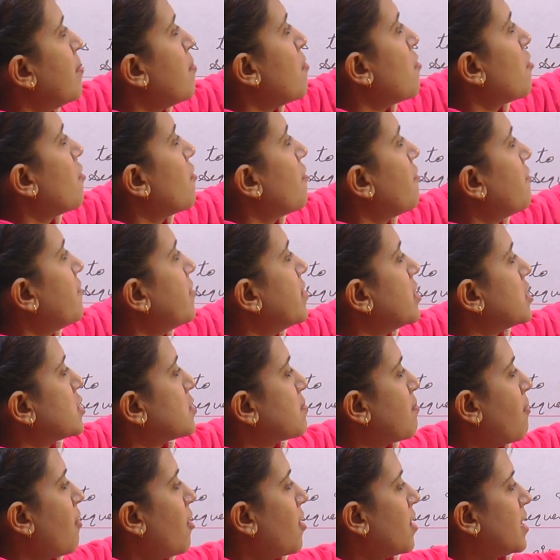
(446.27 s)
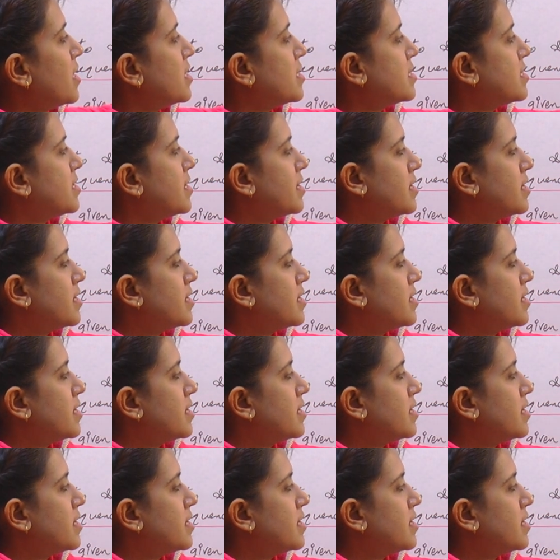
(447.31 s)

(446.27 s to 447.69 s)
moved smallest